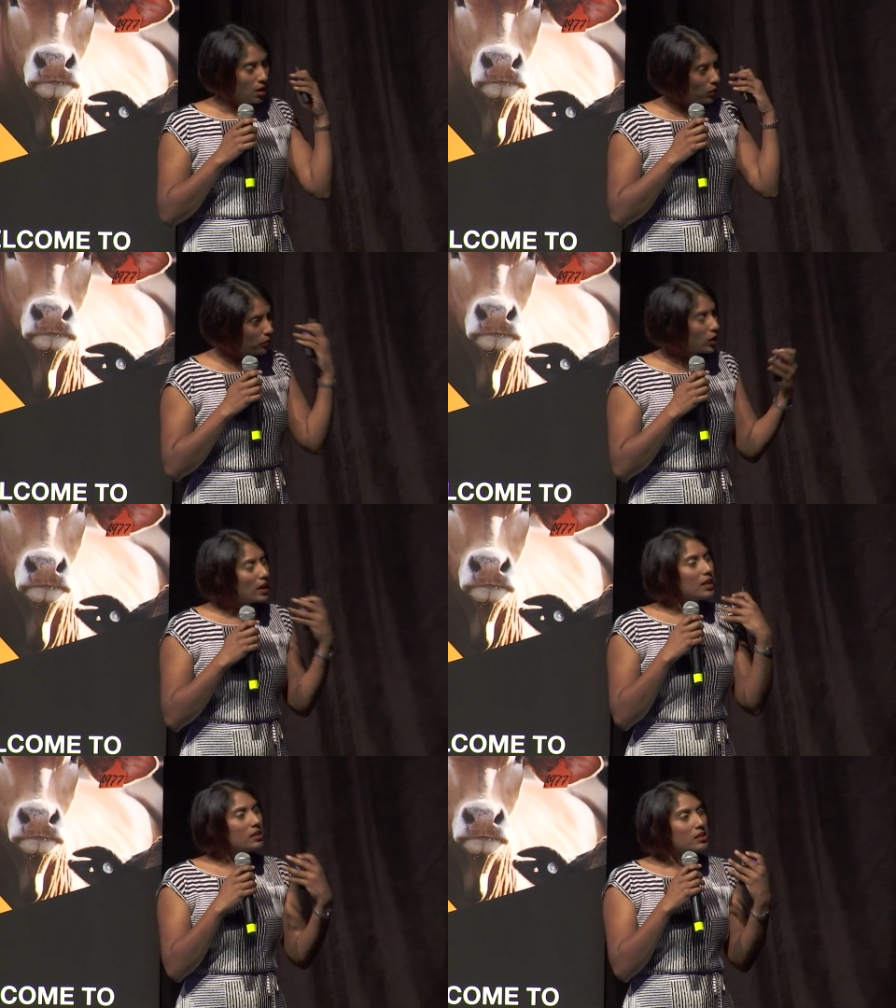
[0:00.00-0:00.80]
We've got to
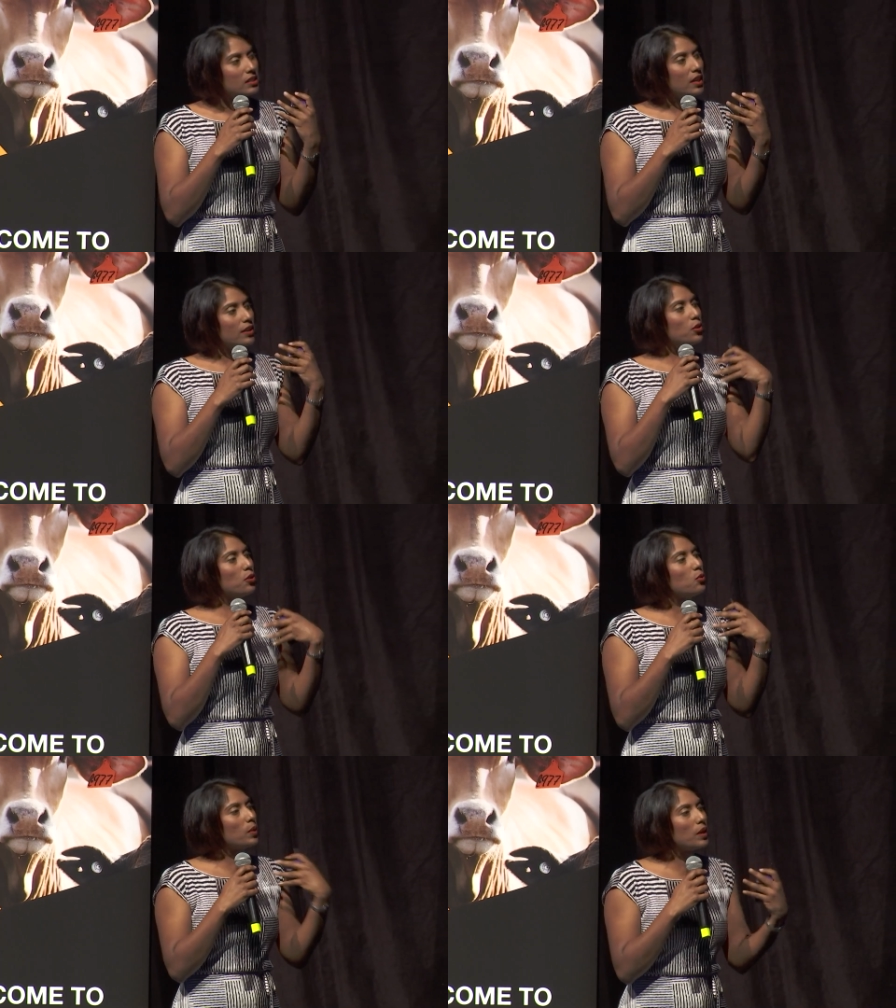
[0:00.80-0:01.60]
understand
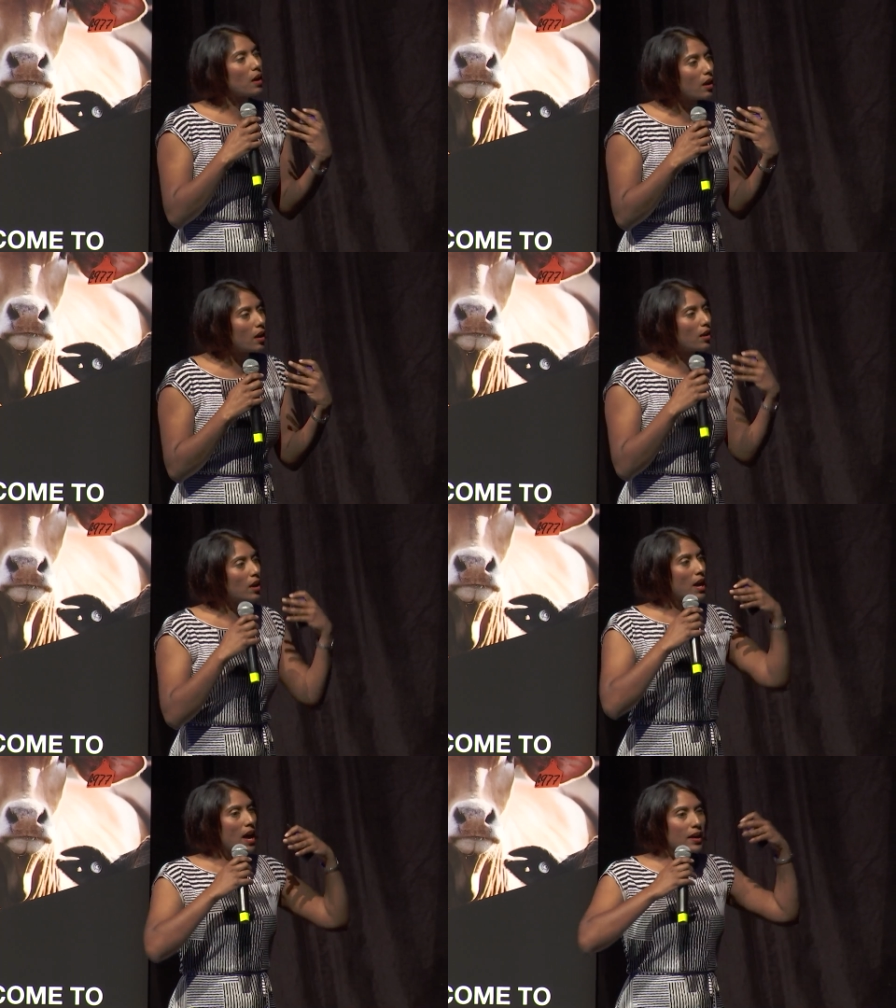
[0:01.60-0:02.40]
who we are
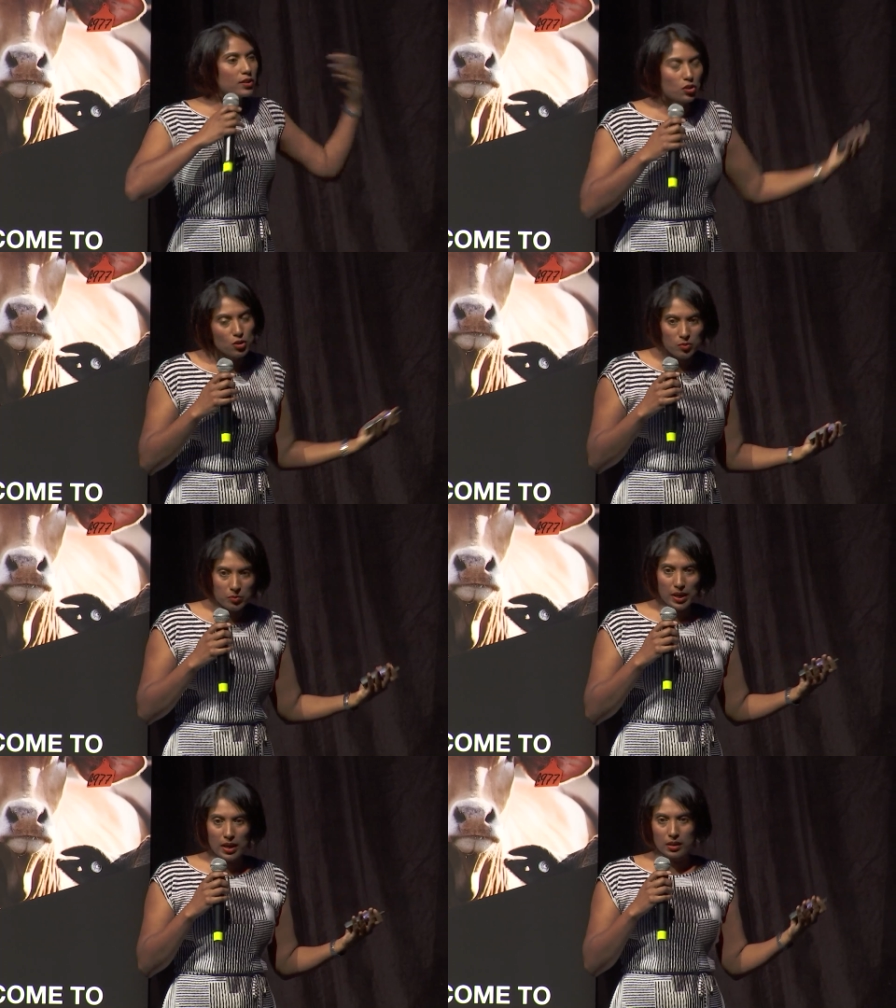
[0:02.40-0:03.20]
as human
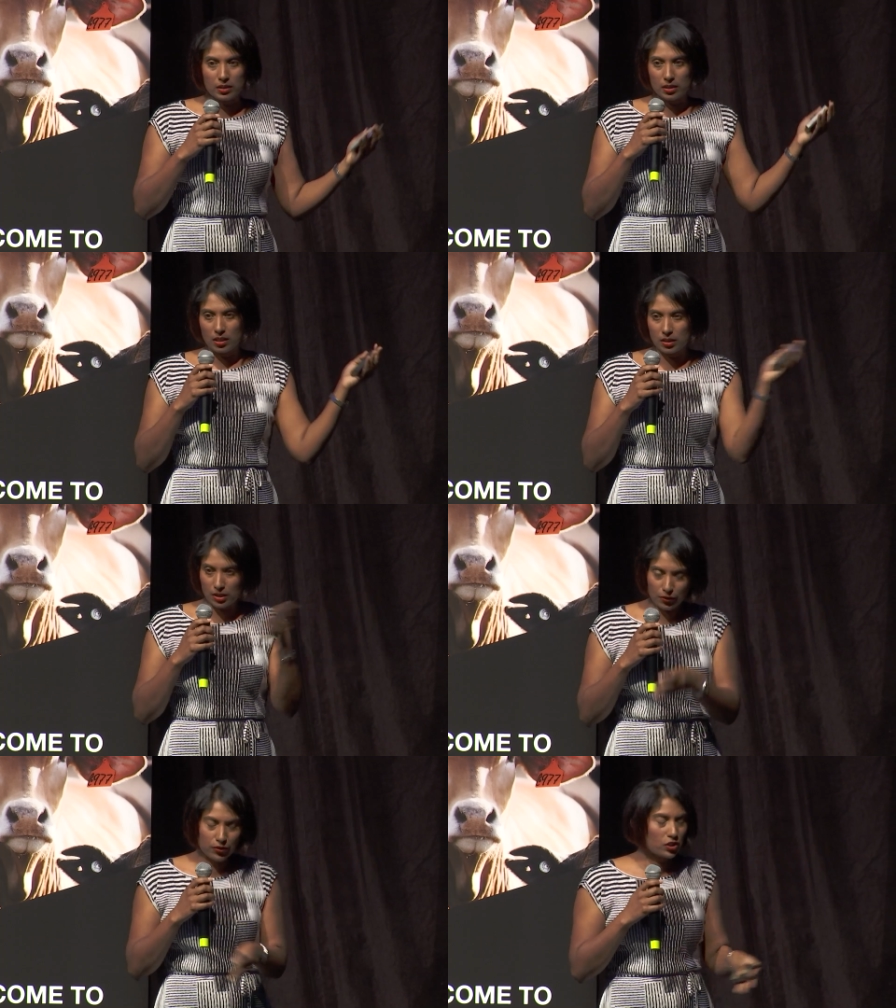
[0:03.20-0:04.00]
beings and the
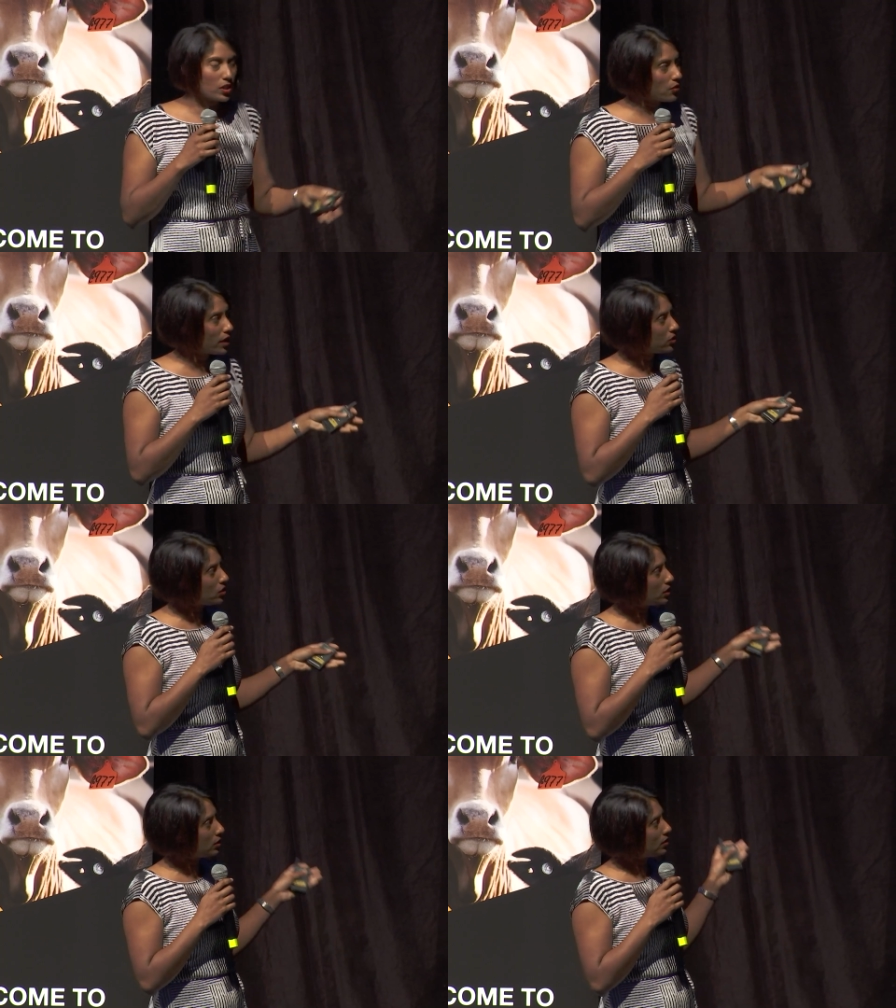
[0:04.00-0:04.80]
different
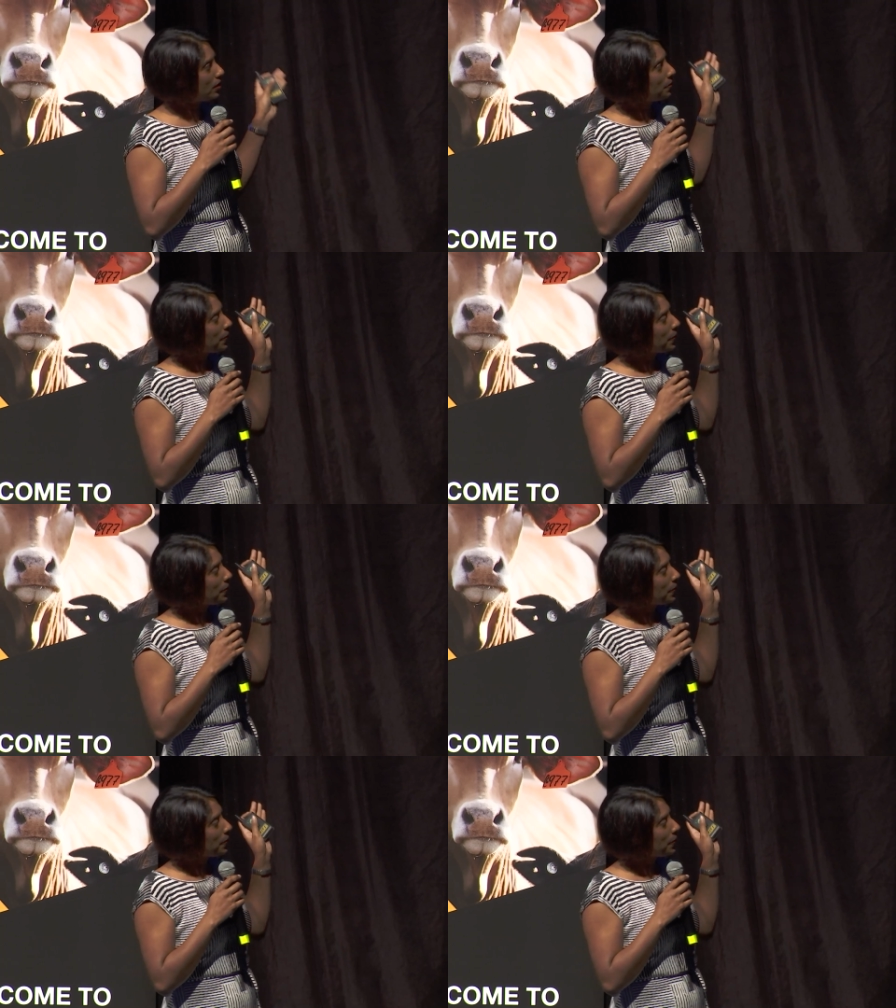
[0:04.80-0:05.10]
generations.